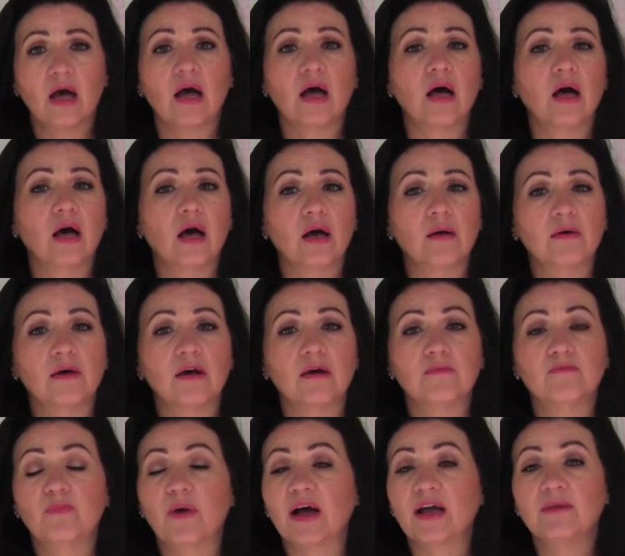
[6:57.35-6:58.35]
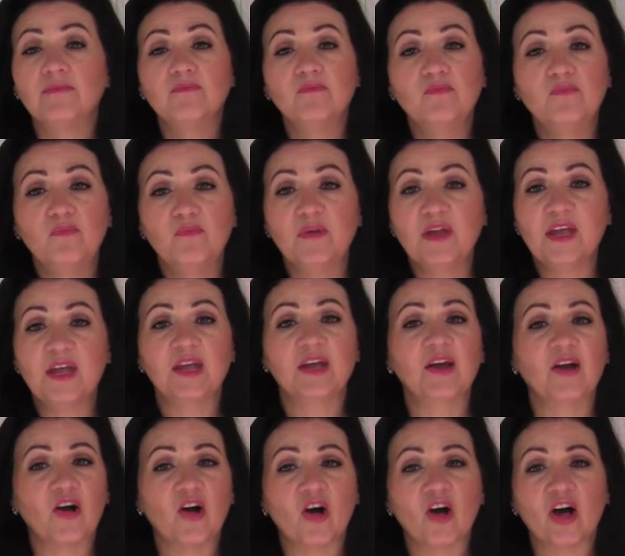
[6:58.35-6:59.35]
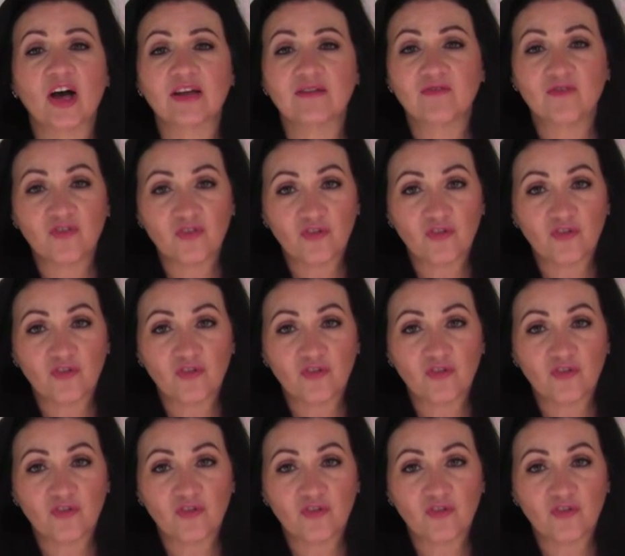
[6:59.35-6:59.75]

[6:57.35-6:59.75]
by being on